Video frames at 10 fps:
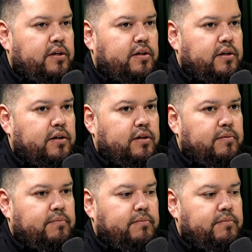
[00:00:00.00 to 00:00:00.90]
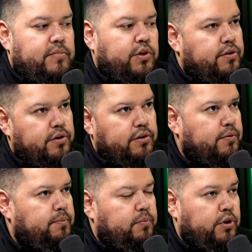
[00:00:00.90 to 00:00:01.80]
you know,
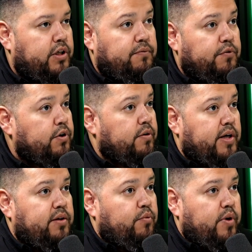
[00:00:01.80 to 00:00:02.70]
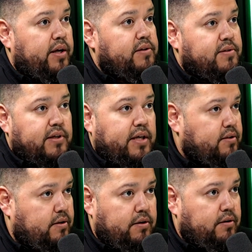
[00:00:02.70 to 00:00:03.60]
they're looking for creative ways to get
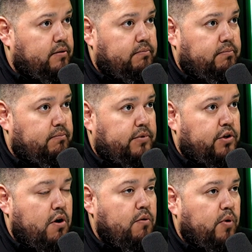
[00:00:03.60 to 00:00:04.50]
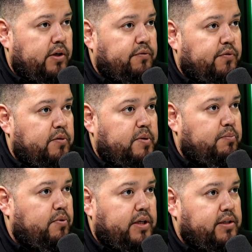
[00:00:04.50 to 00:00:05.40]
their artwork in front of
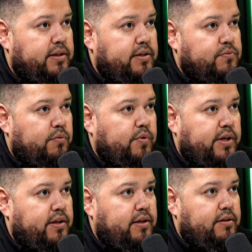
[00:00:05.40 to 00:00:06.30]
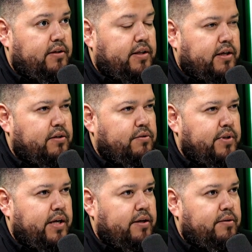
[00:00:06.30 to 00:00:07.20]
people, and I think that's one way that they can do
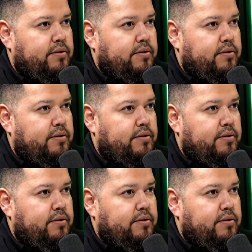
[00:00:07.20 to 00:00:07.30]
that.